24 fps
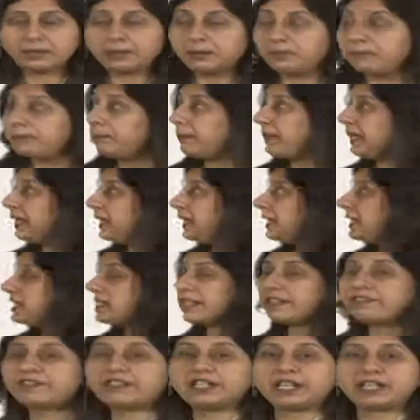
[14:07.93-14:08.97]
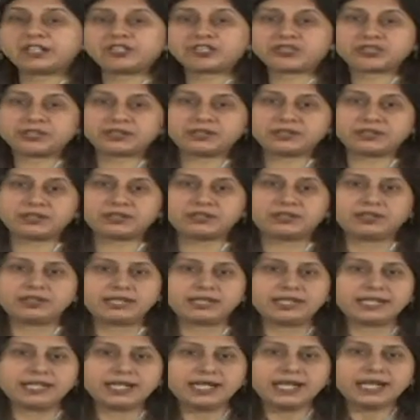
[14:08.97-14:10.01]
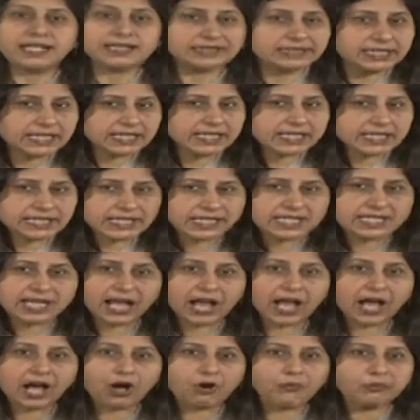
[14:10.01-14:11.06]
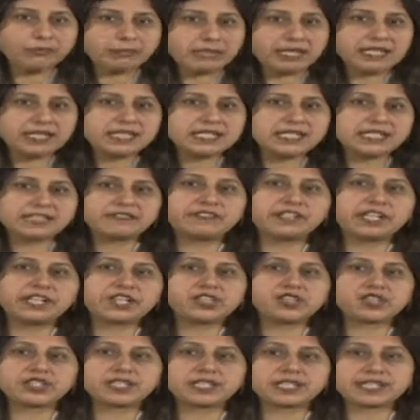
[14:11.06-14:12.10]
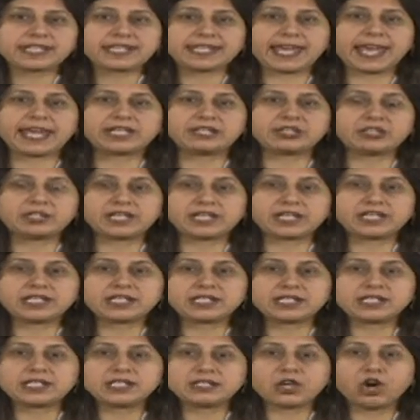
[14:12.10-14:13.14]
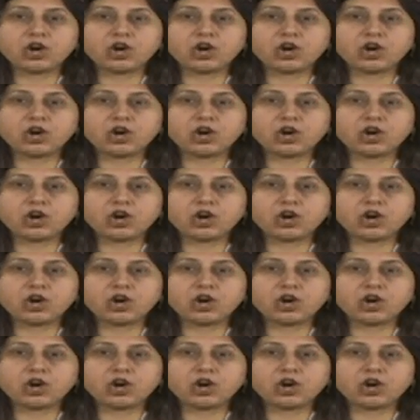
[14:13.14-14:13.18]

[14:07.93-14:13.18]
Mean deviation. This is how mean deviation is calculated